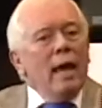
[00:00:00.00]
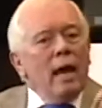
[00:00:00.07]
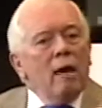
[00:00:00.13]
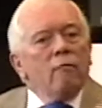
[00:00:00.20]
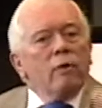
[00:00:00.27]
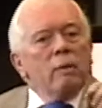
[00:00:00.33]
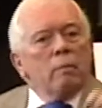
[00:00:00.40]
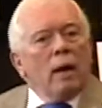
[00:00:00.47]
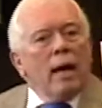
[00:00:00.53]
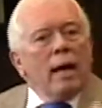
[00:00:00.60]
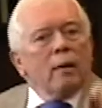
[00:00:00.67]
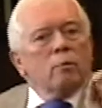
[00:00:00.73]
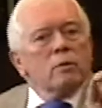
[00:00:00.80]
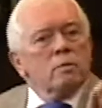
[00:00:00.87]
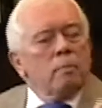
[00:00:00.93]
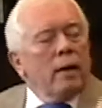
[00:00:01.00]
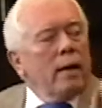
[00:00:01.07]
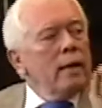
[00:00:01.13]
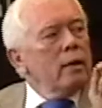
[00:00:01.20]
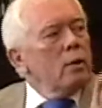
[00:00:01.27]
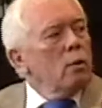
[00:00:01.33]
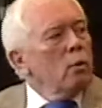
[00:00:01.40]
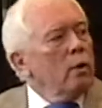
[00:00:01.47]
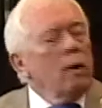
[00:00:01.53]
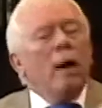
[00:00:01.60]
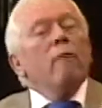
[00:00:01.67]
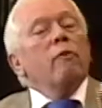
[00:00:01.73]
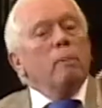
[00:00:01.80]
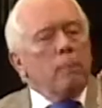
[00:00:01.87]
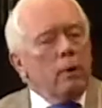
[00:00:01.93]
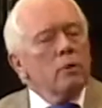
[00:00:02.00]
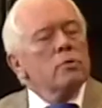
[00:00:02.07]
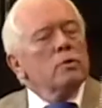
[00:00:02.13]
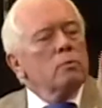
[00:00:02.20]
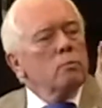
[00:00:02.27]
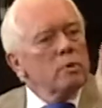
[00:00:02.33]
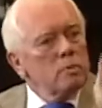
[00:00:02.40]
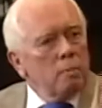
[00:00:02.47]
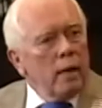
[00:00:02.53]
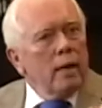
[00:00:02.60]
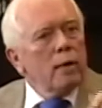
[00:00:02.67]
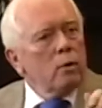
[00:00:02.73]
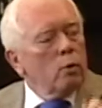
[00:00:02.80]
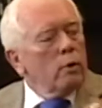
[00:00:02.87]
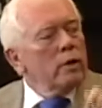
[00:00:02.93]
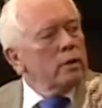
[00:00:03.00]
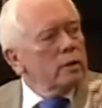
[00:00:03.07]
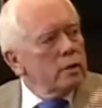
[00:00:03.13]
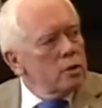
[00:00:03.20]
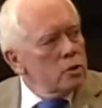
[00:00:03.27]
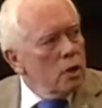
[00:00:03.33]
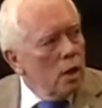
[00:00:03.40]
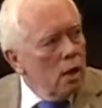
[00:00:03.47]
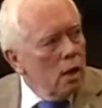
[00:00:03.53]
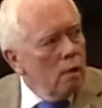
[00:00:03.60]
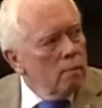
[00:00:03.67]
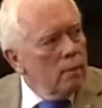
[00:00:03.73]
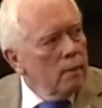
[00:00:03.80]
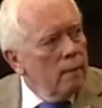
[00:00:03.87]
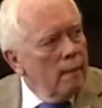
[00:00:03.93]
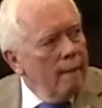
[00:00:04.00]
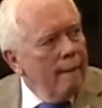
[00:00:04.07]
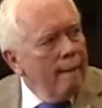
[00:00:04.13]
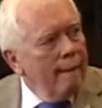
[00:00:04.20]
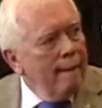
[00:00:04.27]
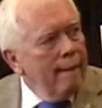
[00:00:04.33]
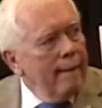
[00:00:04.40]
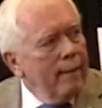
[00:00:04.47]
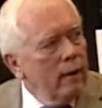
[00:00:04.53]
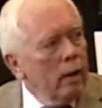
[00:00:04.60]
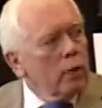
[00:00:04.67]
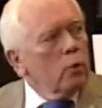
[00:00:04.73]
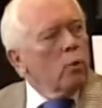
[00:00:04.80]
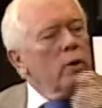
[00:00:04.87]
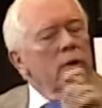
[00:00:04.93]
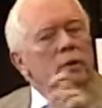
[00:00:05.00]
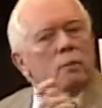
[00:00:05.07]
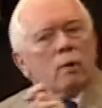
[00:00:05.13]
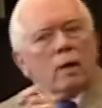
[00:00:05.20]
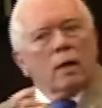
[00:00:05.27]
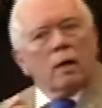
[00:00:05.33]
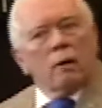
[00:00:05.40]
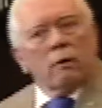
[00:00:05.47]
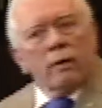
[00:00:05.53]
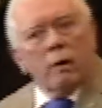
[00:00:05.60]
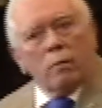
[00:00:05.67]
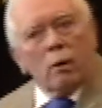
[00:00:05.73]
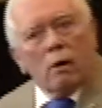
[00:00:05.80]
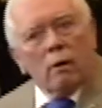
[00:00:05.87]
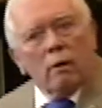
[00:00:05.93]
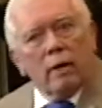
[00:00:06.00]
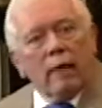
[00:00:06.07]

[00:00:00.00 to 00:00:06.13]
Every black was paid according, every person was paid according to the job, not according to what color they were.